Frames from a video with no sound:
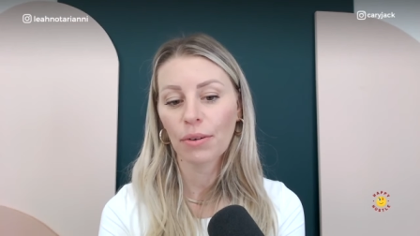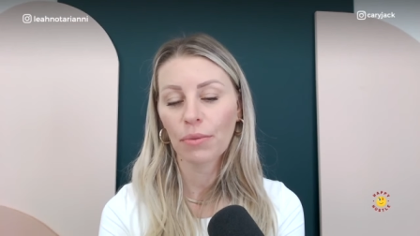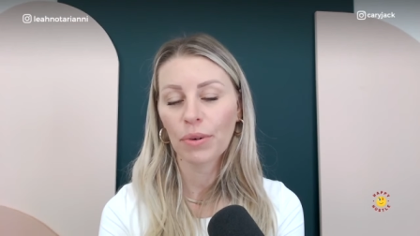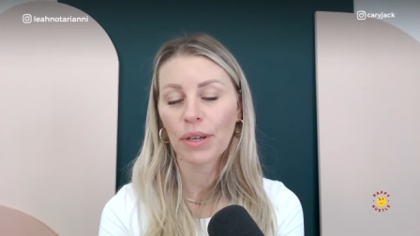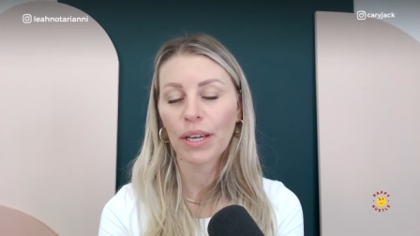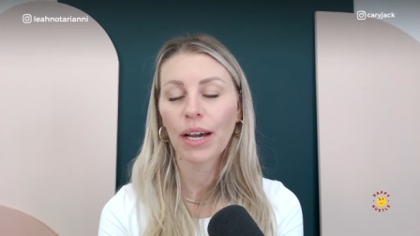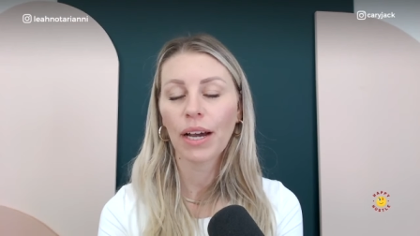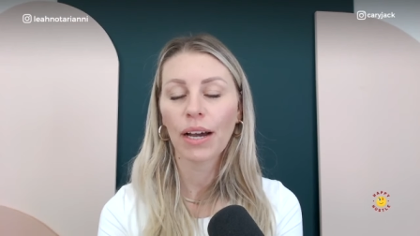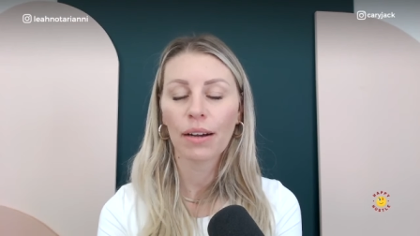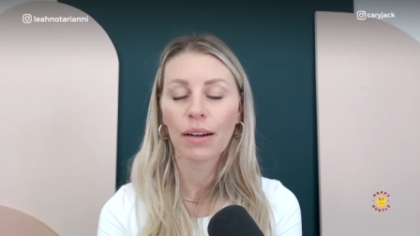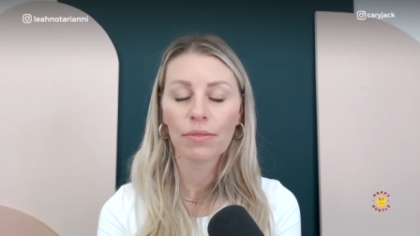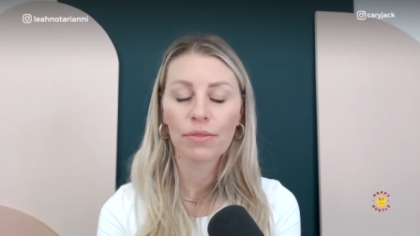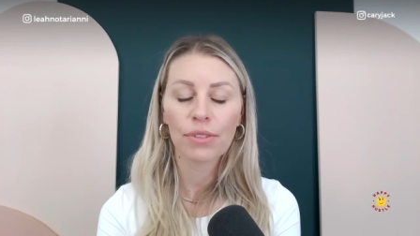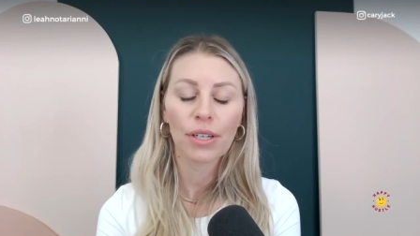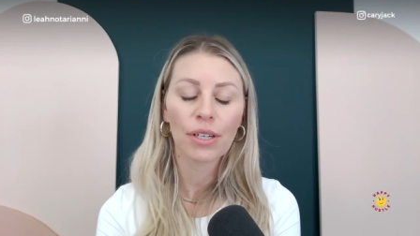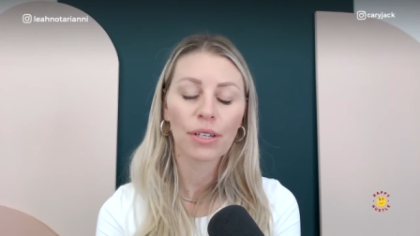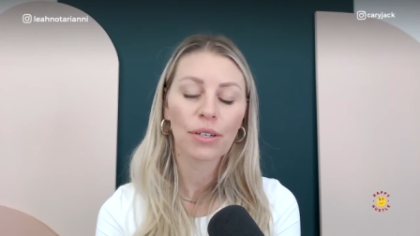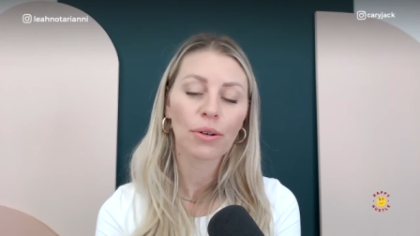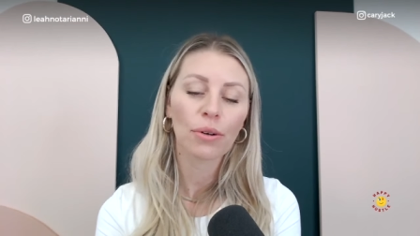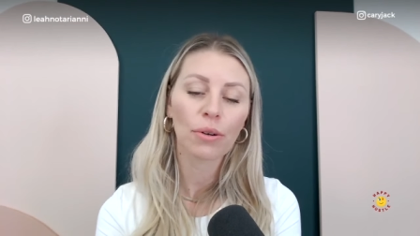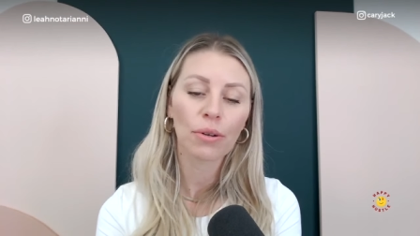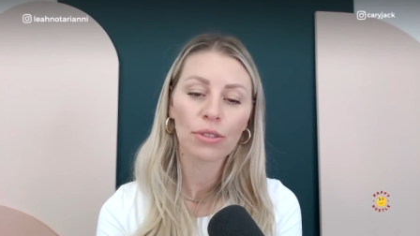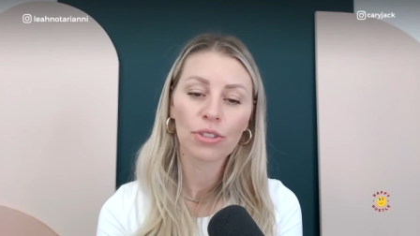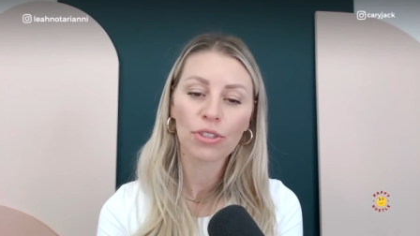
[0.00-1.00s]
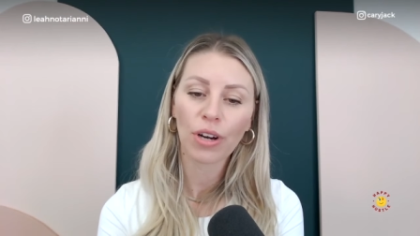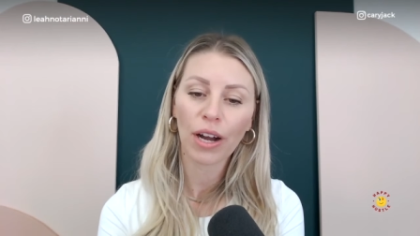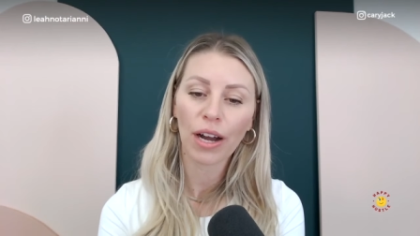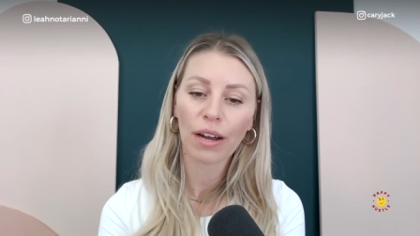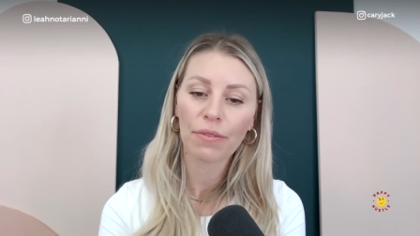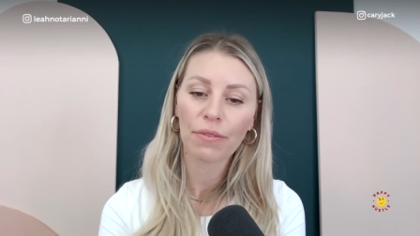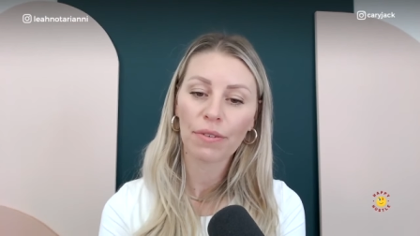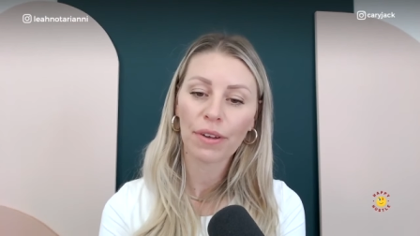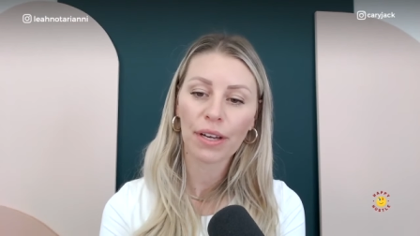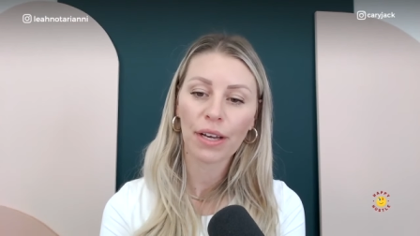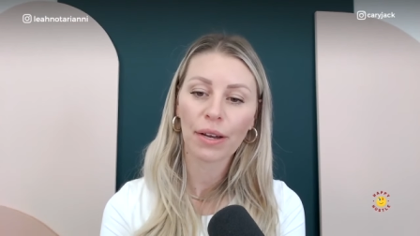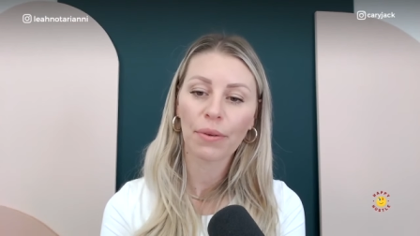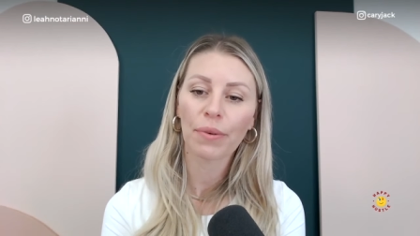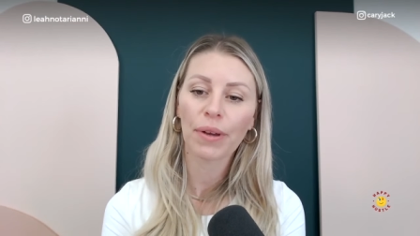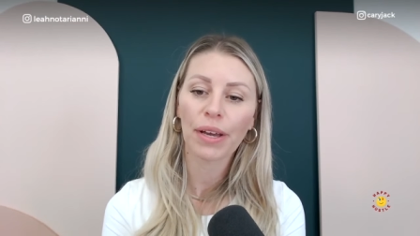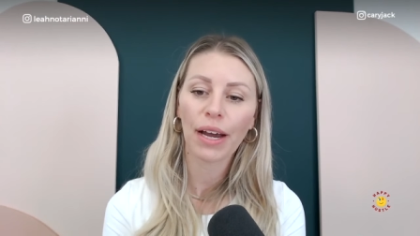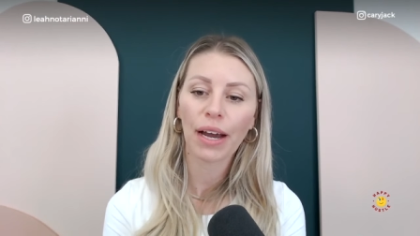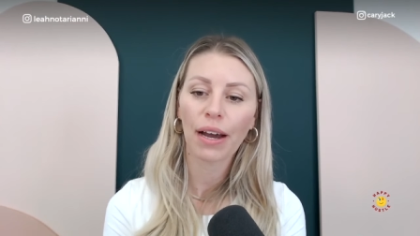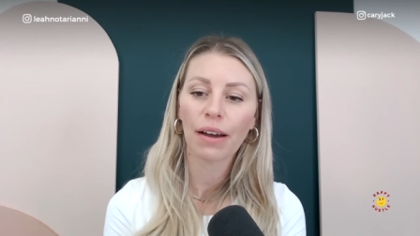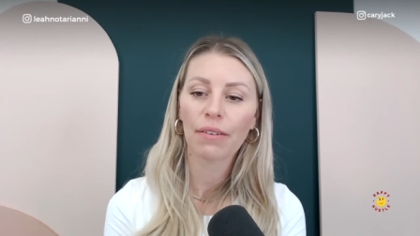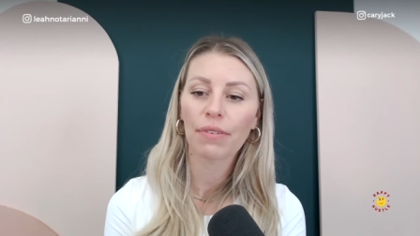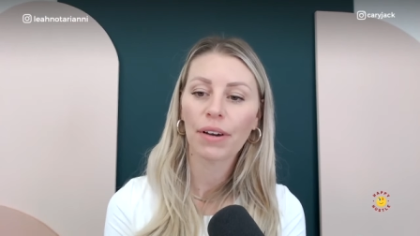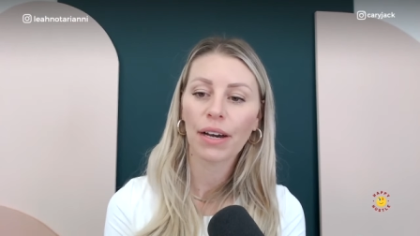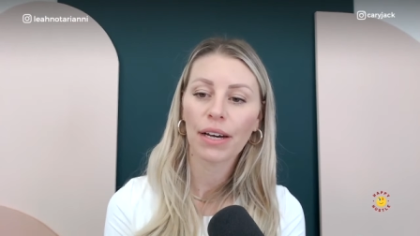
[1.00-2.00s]
We have done cold traffic and we
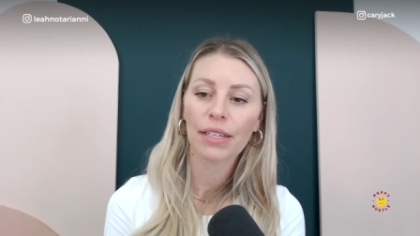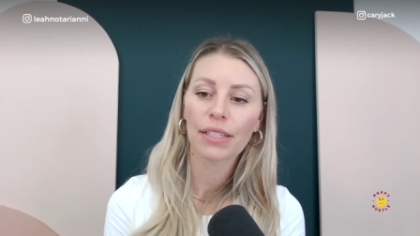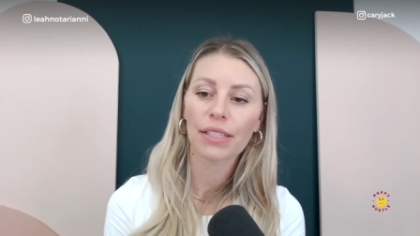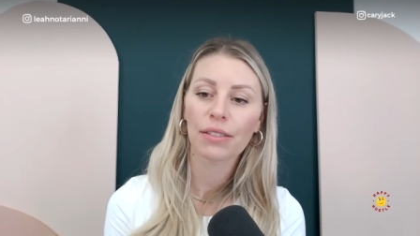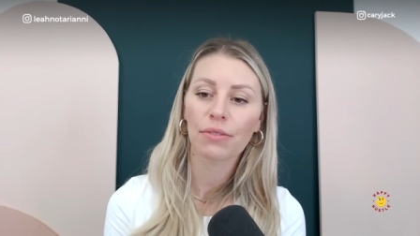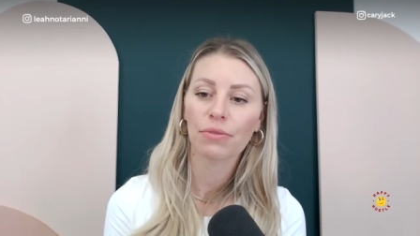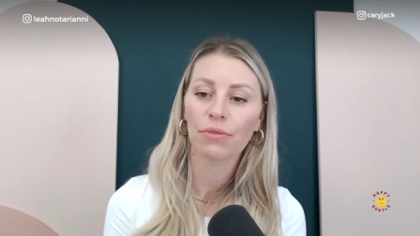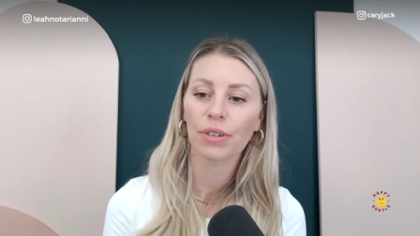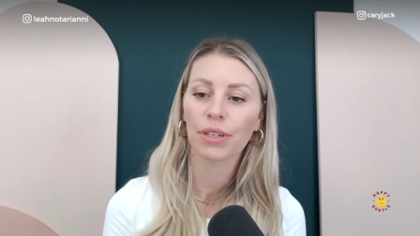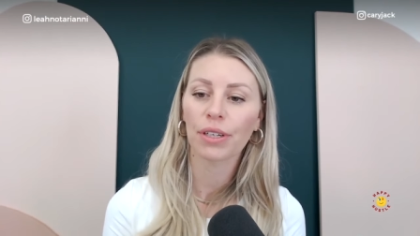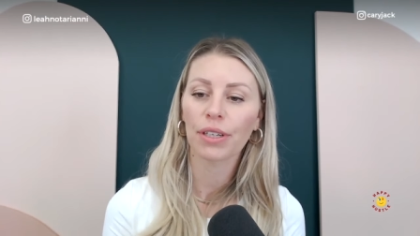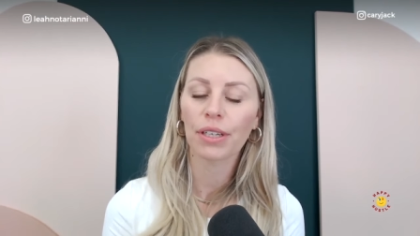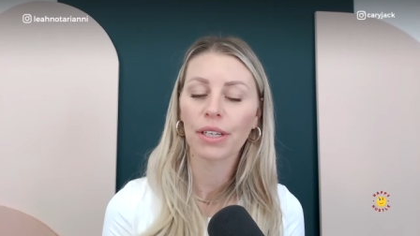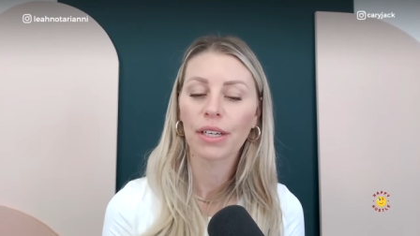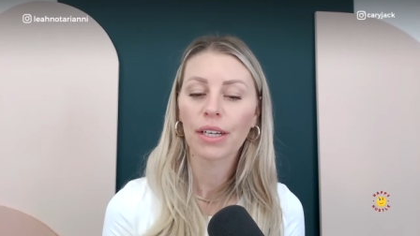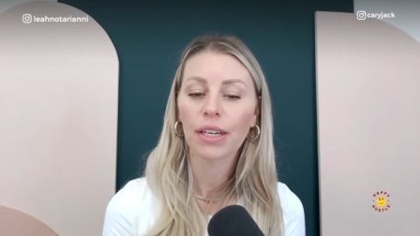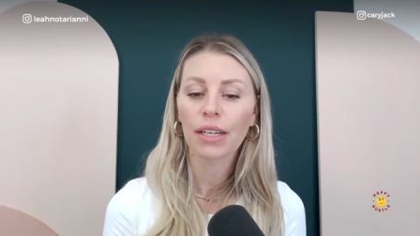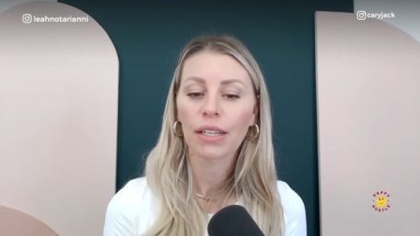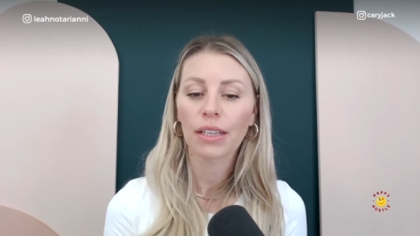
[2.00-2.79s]
have had different